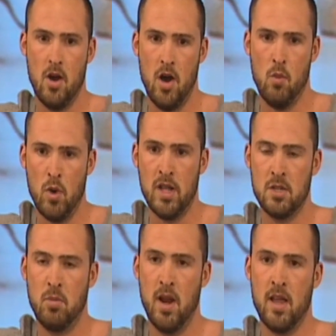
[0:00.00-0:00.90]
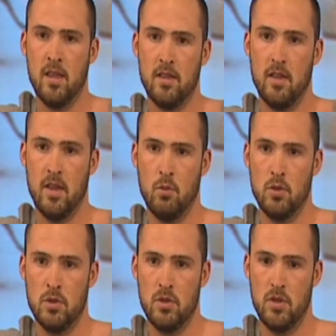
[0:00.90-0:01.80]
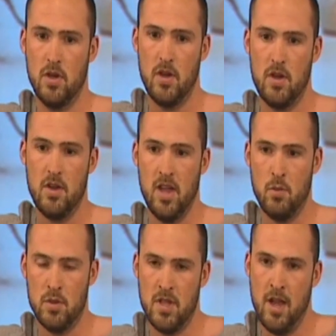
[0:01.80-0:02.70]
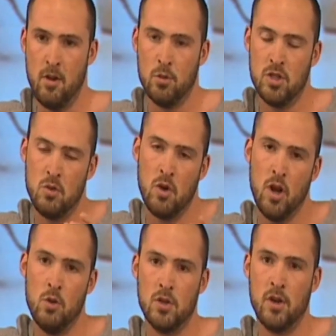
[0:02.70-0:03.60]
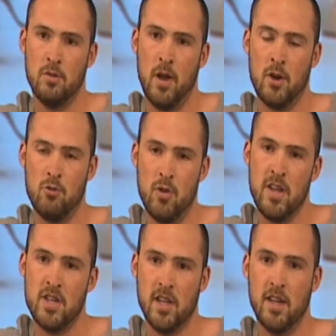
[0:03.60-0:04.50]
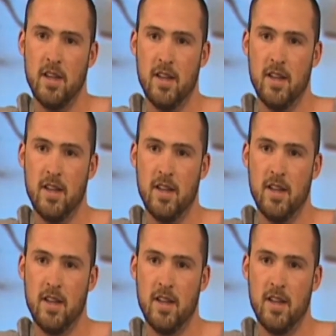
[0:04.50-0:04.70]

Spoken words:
I wanted to play. It was there. I was so close. I could reach it.